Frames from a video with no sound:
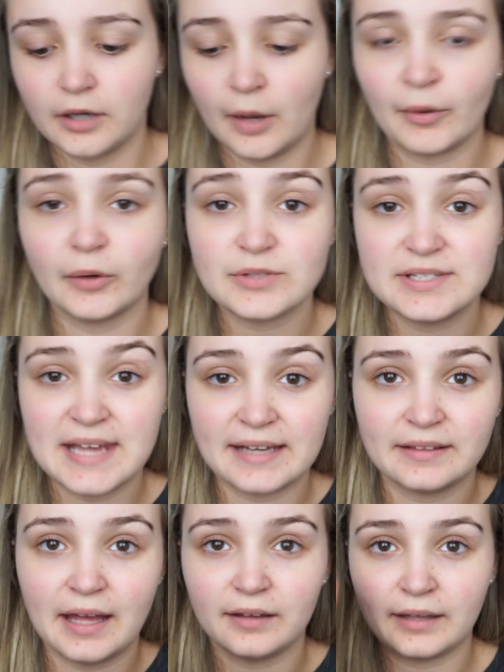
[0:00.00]
I'm going to
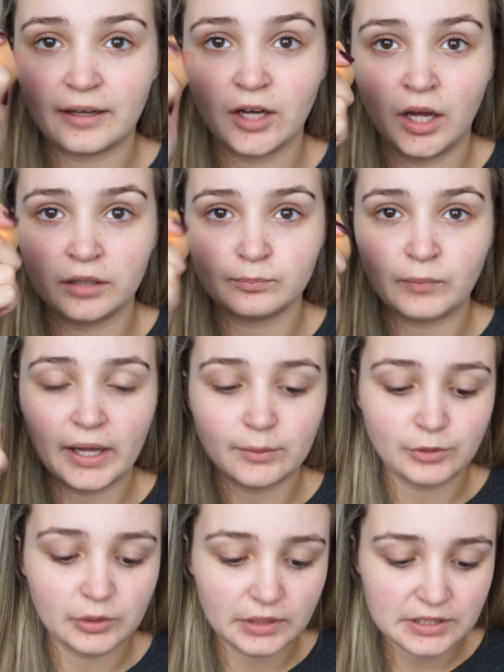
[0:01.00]
take that like on my
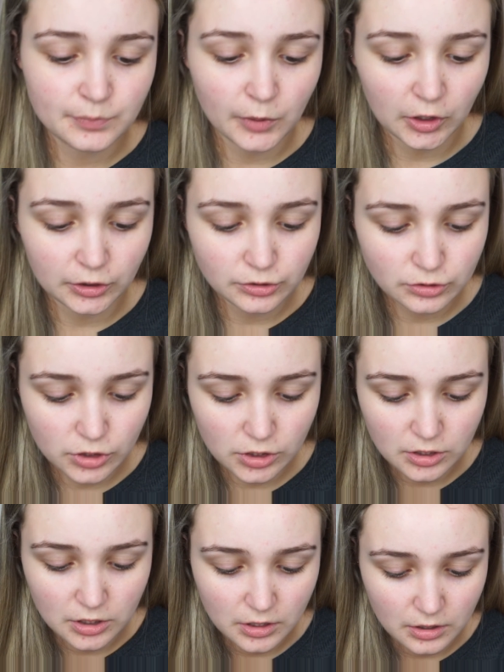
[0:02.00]
beauty sponge,
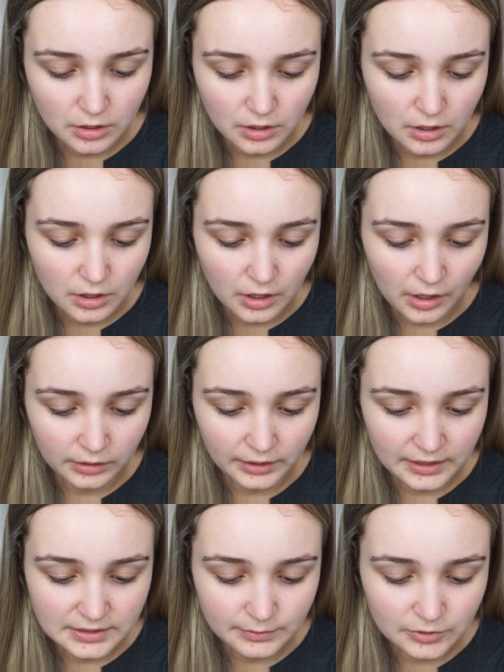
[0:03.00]
and I
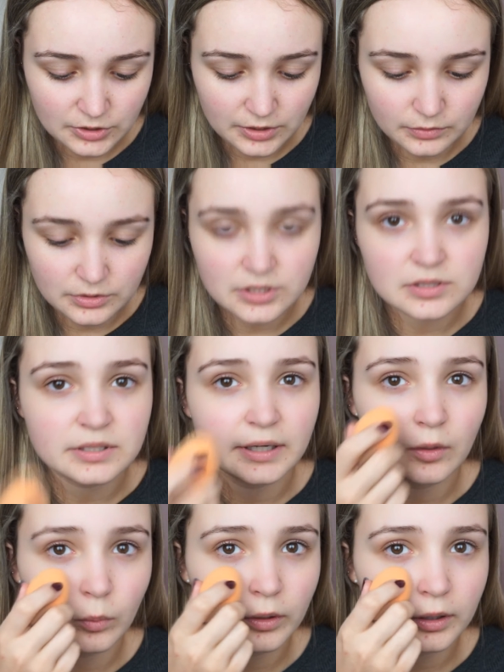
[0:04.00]
guess I'm just going to
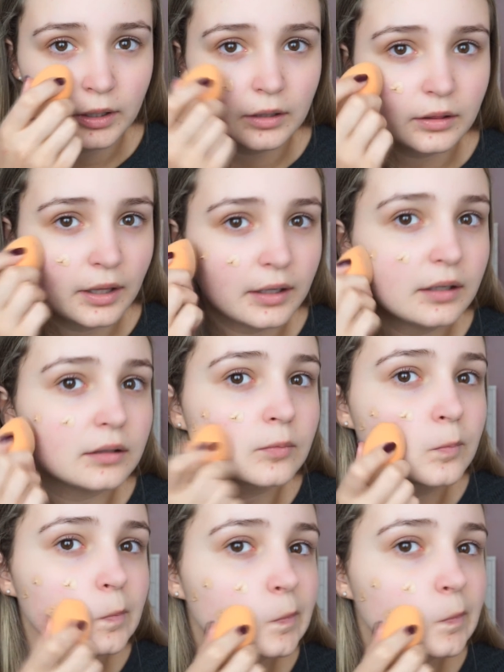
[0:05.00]
start working that in.